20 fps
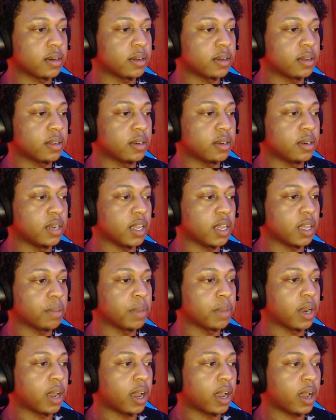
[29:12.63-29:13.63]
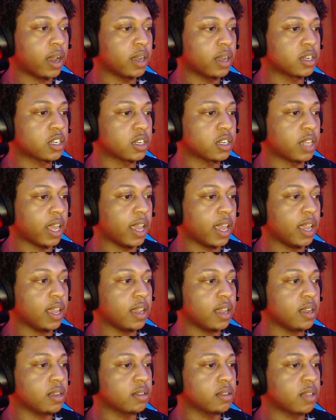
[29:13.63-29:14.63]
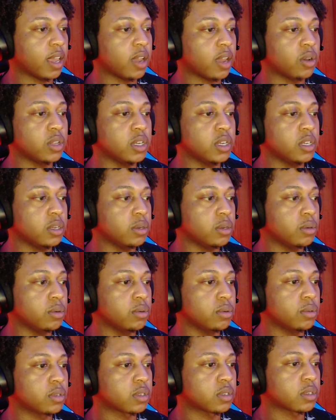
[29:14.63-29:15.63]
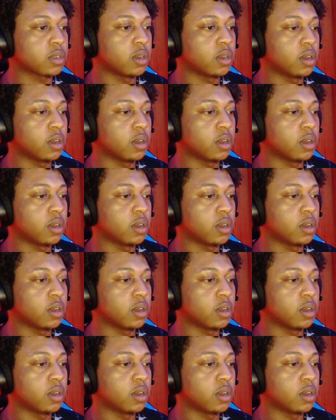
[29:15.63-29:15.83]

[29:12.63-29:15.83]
Nicki Minaj. They only use